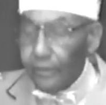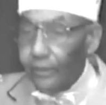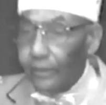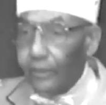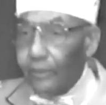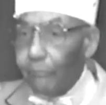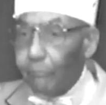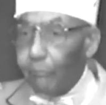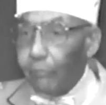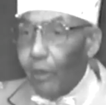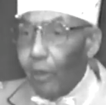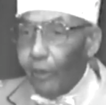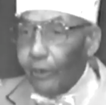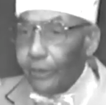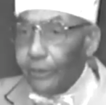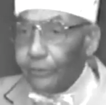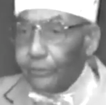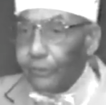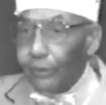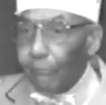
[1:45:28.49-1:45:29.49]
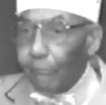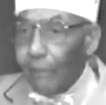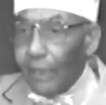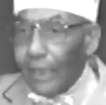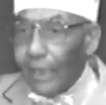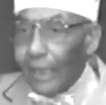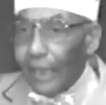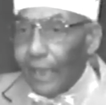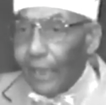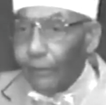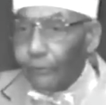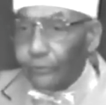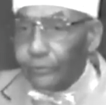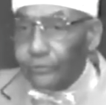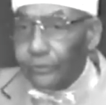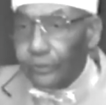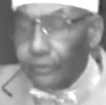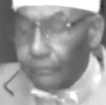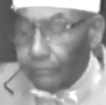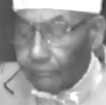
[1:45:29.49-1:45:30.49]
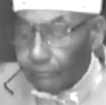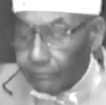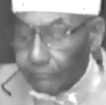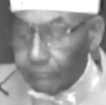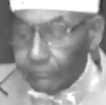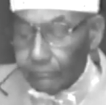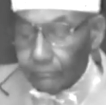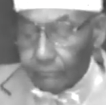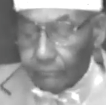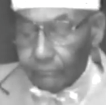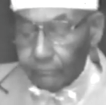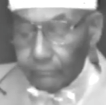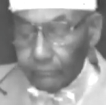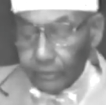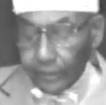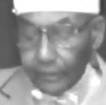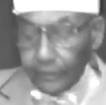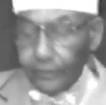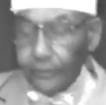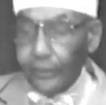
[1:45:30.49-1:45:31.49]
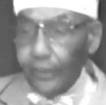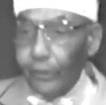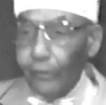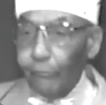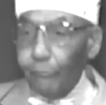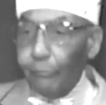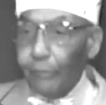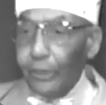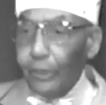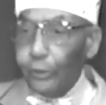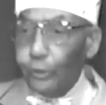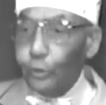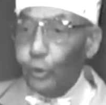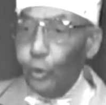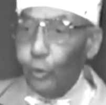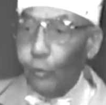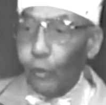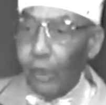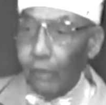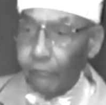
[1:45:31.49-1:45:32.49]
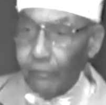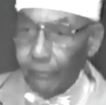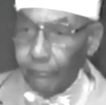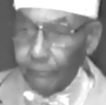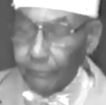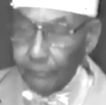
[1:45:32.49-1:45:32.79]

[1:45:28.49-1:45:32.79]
He brought it to my house and gave me two of them.